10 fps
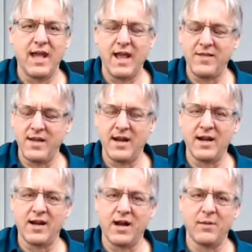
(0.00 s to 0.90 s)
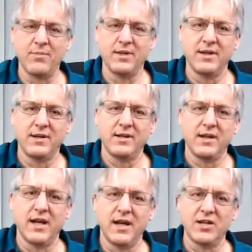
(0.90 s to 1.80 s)
and then on up.
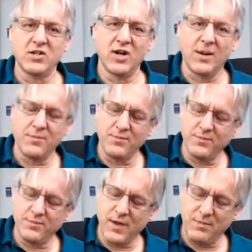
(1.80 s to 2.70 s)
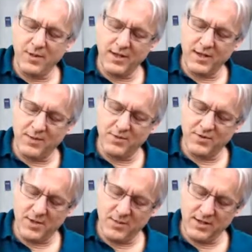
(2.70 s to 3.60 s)
And as you're up
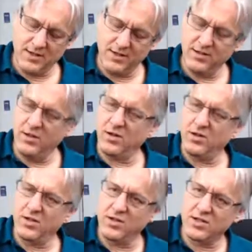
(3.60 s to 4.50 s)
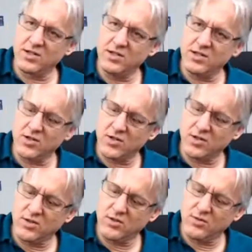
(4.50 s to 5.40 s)
strumming, you're going to just
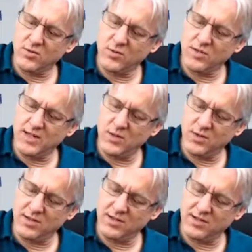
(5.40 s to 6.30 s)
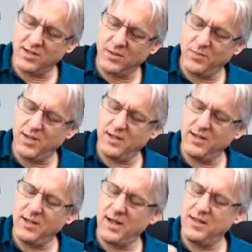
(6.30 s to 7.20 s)
twist that wrist just a little bit
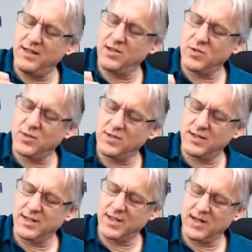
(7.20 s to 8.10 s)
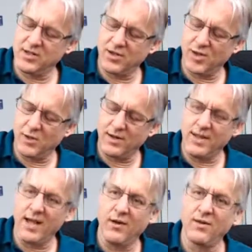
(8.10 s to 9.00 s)
and then twist it again as you're going
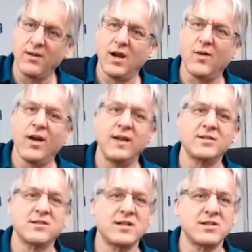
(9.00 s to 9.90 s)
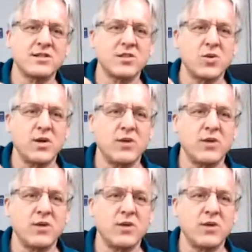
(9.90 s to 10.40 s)
down. All right. So that's just a quick